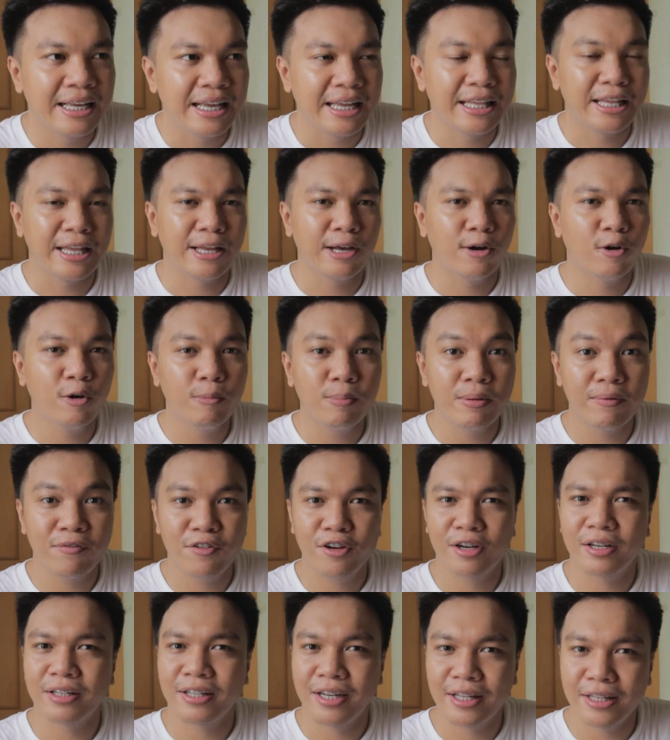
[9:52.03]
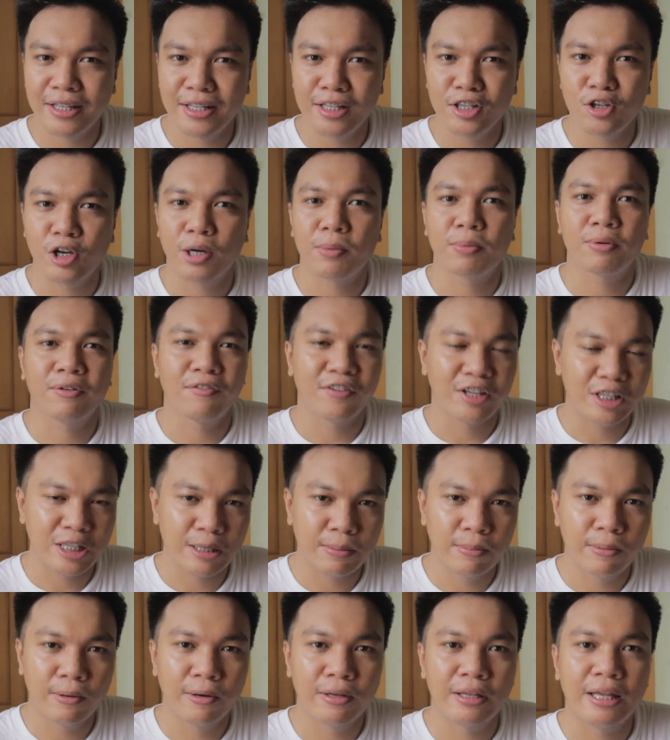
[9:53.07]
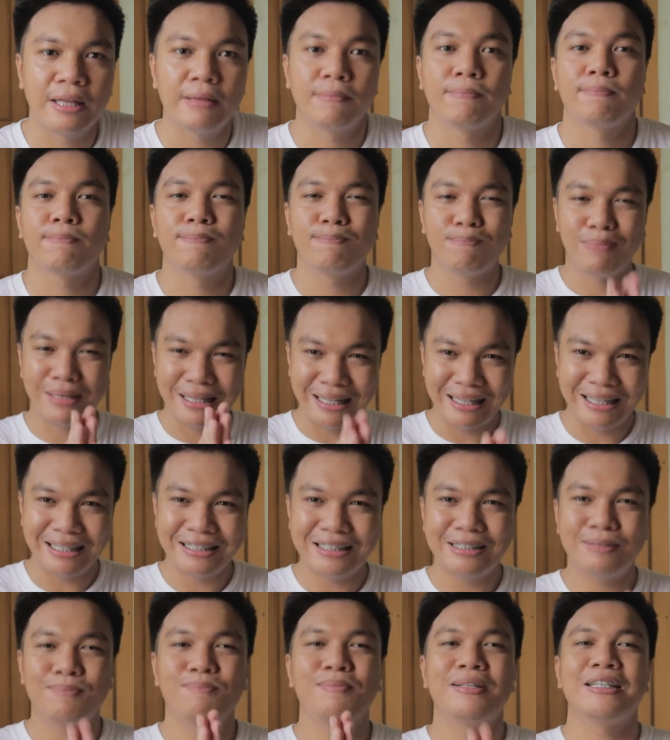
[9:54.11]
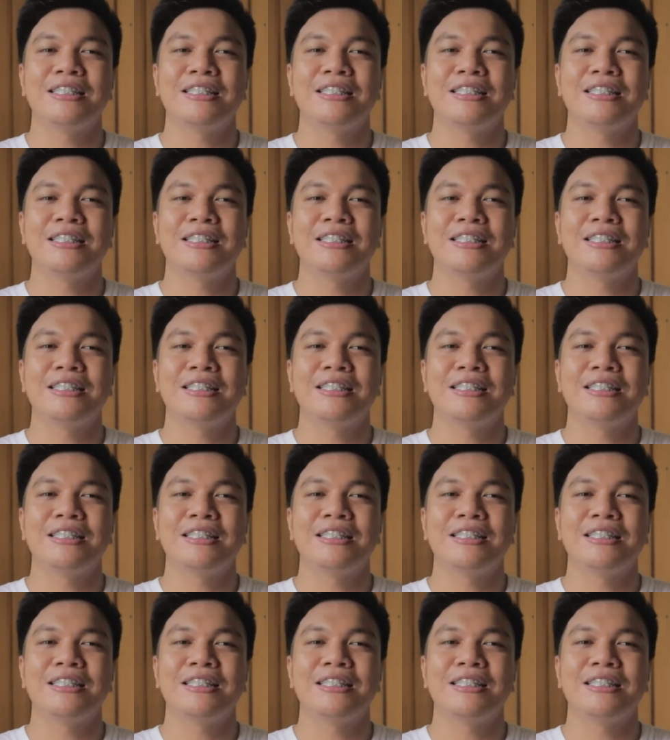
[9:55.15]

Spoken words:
And I hope if you're trading, you're profitable and please,